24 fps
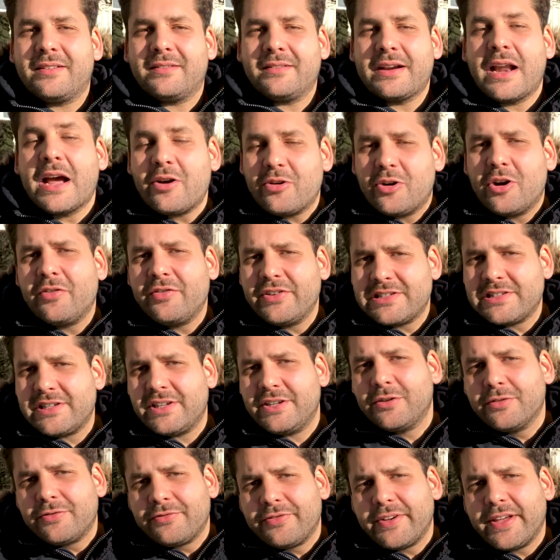Now obviously
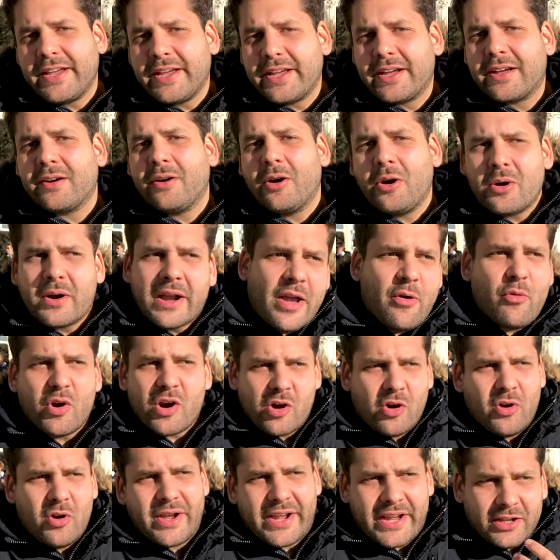you think, okay we're
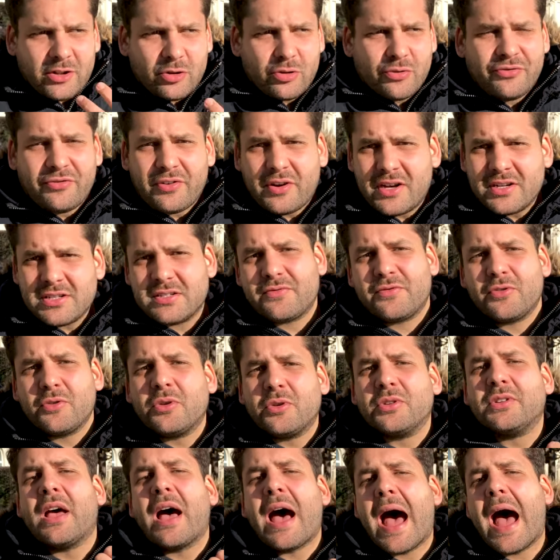going into fast
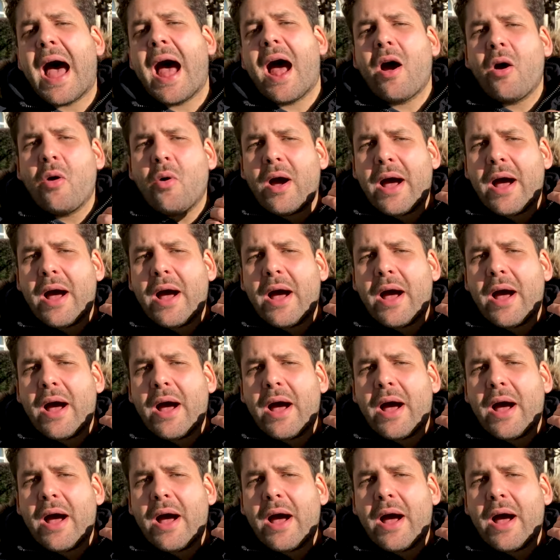food, how